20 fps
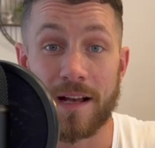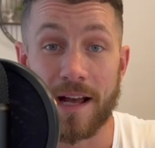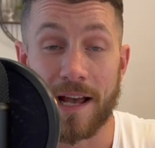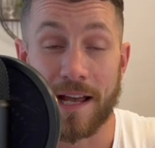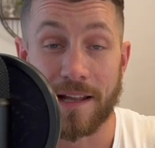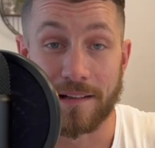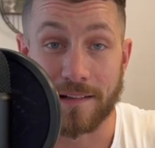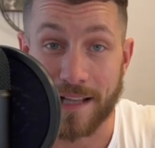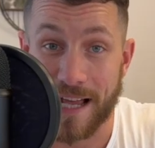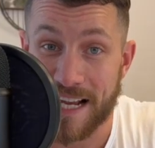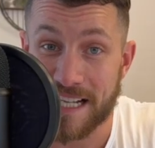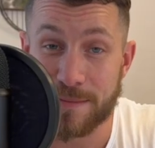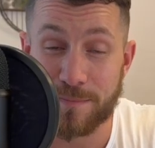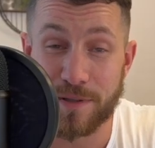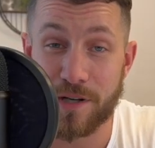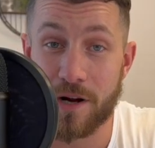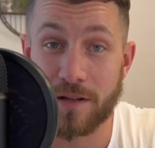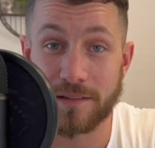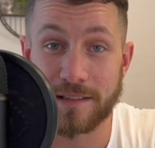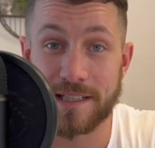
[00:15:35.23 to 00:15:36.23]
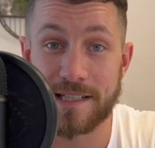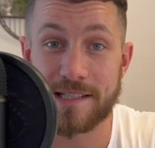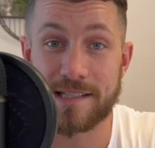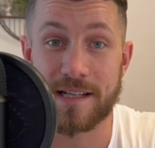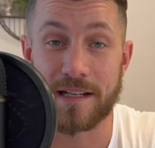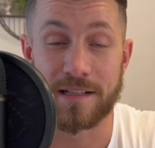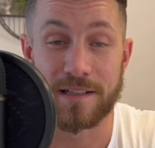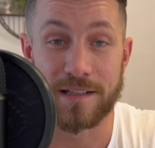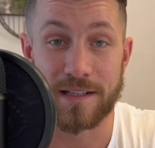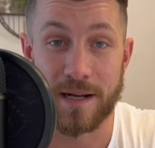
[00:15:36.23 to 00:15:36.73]
And last but not
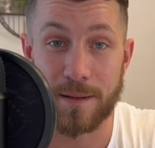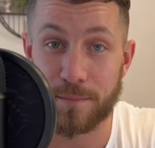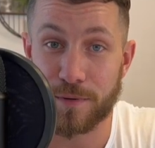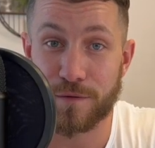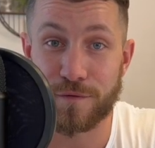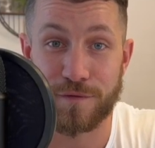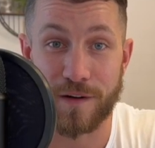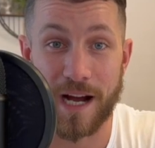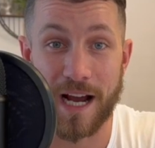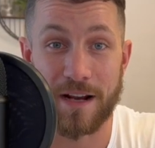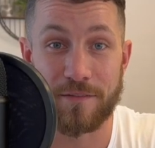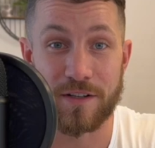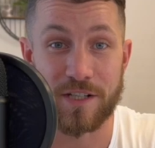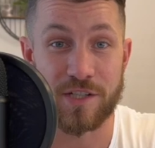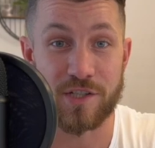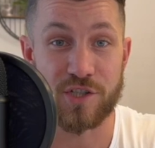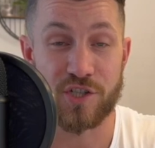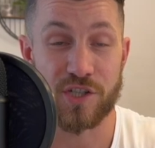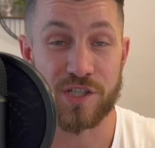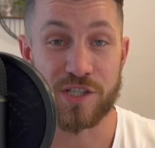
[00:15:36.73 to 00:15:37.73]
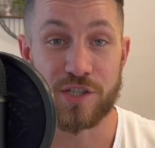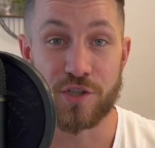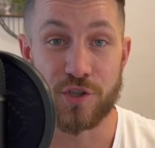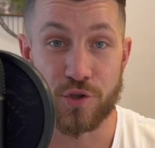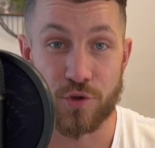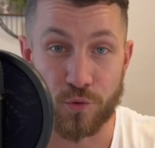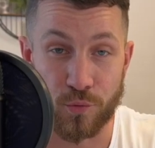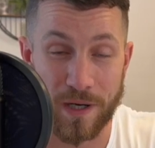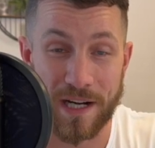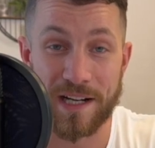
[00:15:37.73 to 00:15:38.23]
least, number five is just
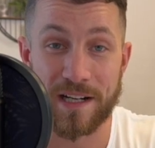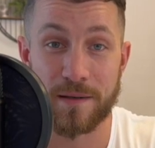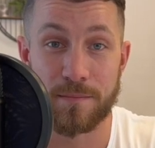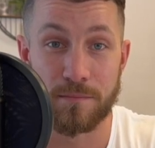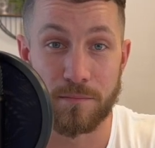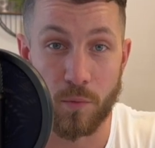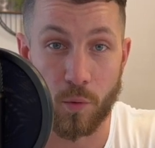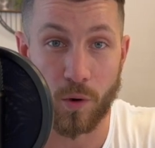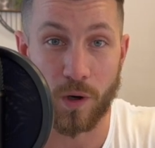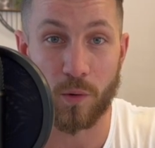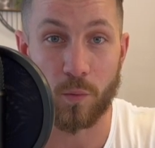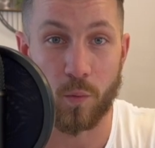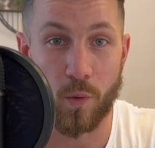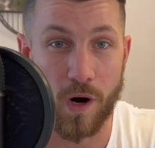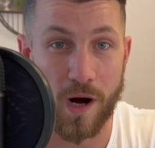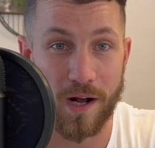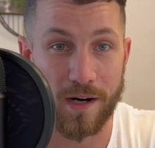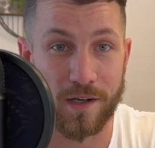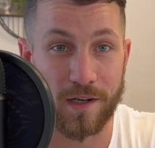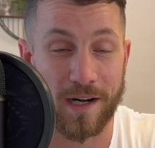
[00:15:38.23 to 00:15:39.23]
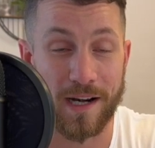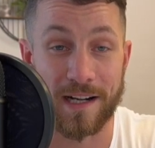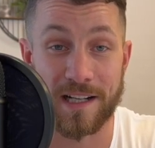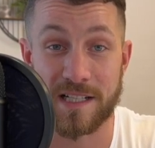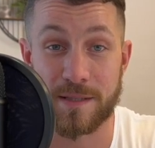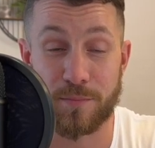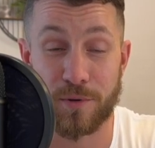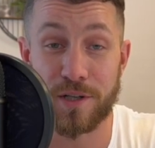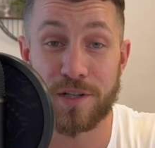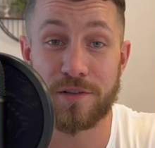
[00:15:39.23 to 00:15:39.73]
drink more water. And
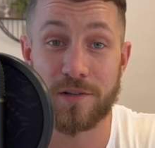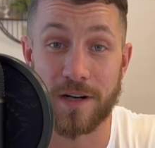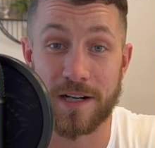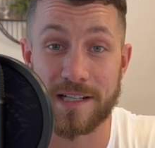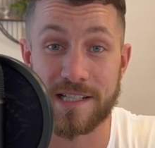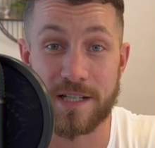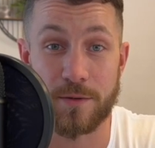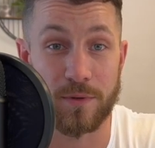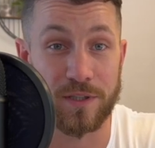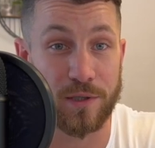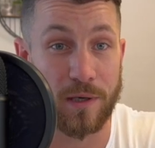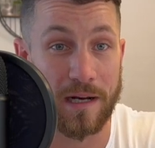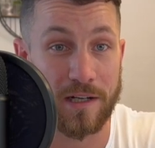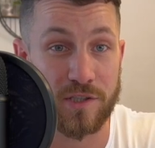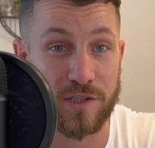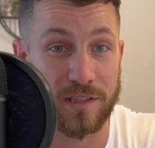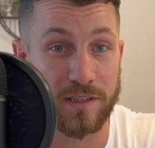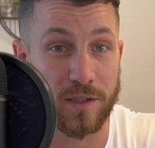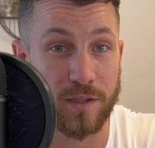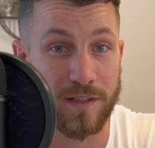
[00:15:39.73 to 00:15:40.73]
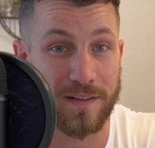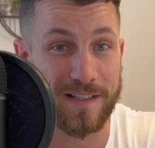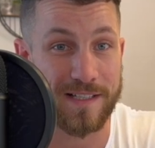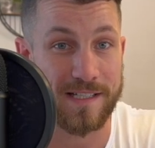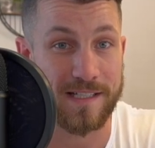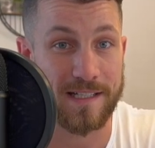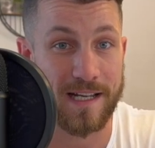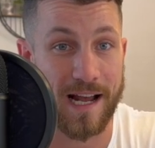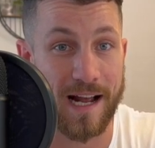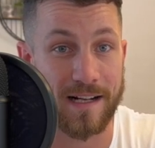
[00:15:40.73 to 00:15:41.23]
it's pretty crazy when you actually look at the
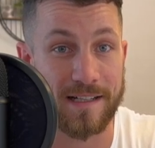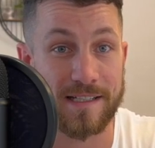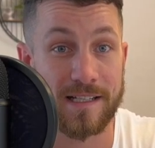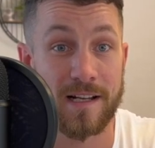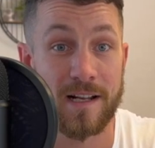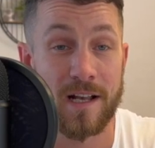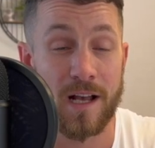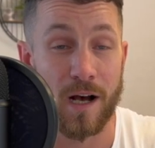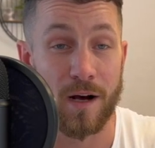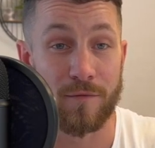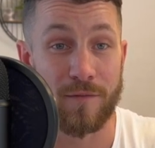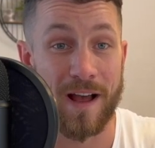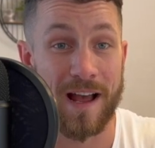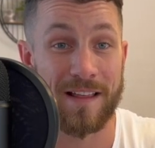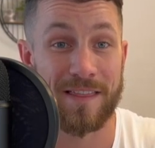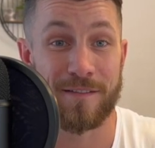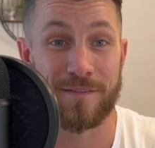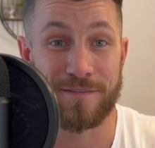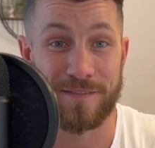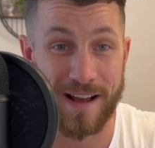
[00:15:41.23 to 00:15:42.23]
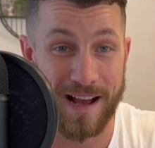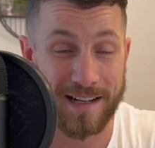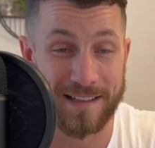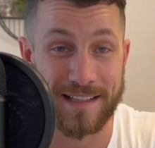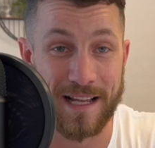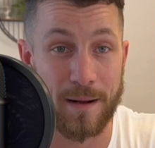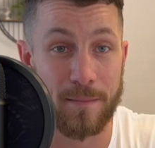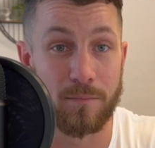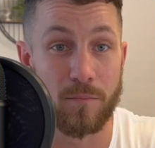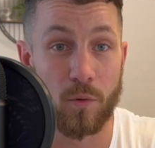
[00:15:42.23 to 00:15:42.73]
stats of the fact
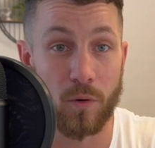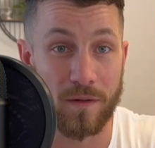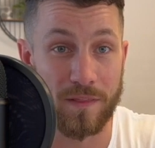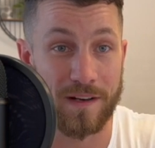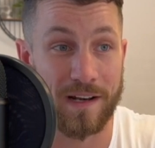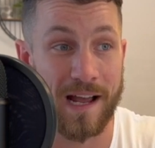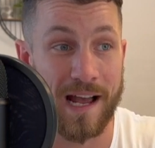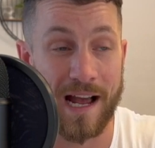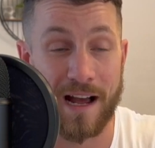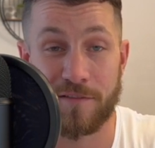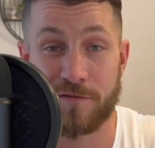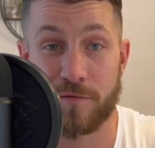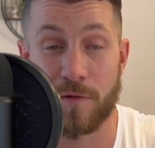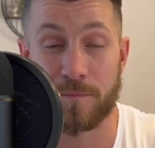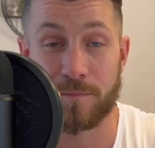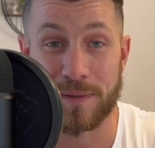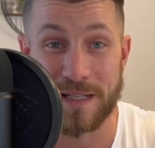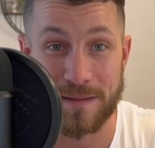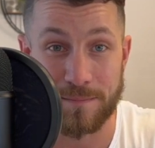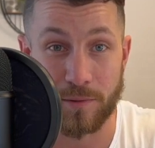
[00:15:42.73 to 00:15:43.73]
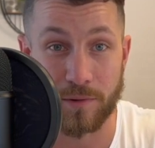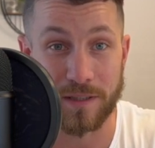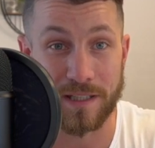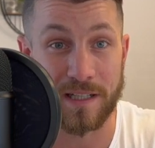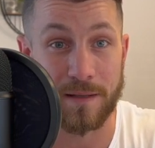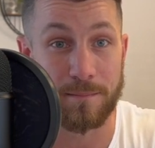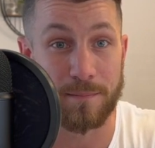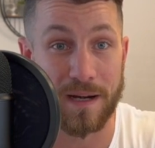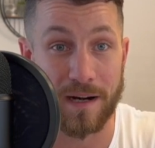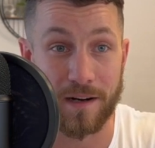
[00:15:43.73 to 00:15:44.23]
that more than half of people in
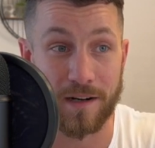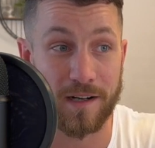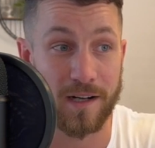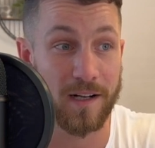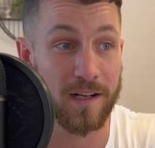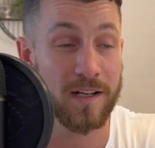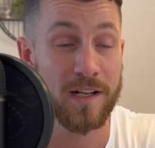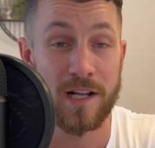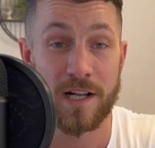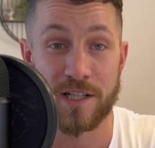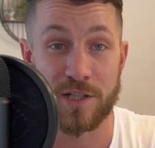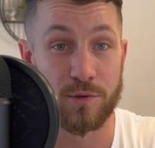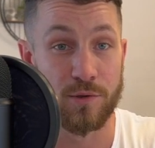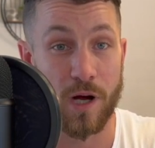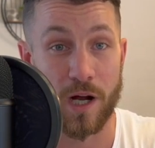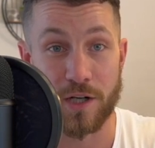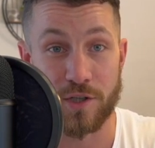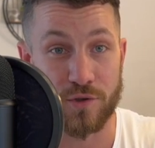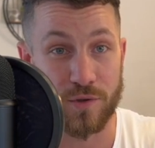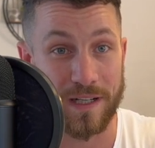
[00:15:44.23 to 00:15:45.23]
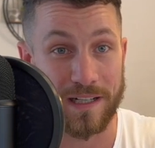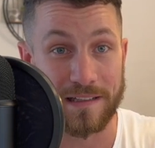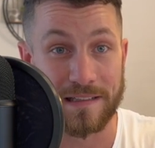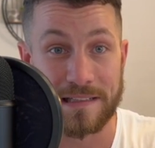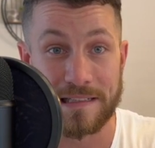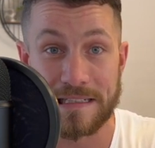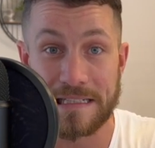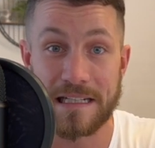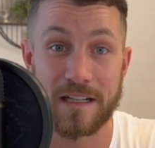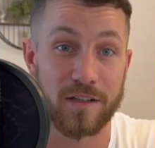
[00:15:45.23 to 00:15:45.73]
America do not drink
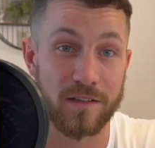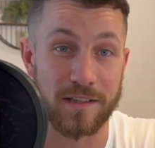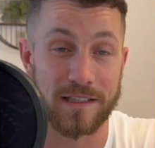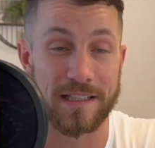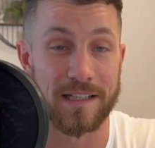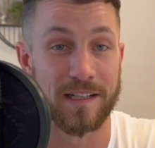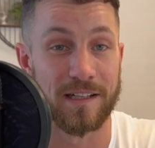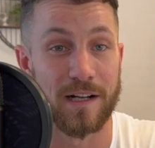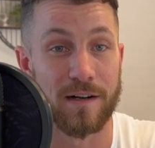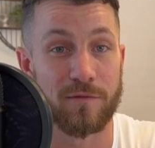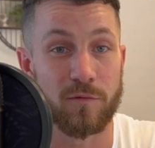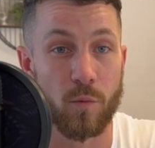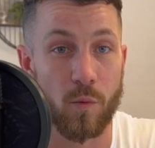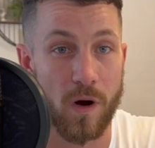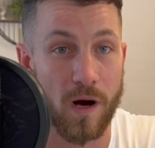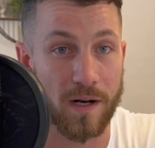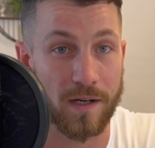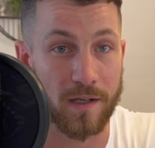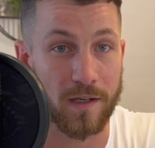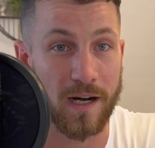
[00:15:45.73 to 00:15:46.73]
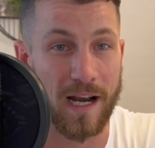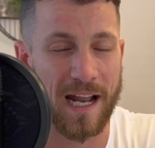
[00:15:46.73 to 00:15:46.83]
nearly enough water.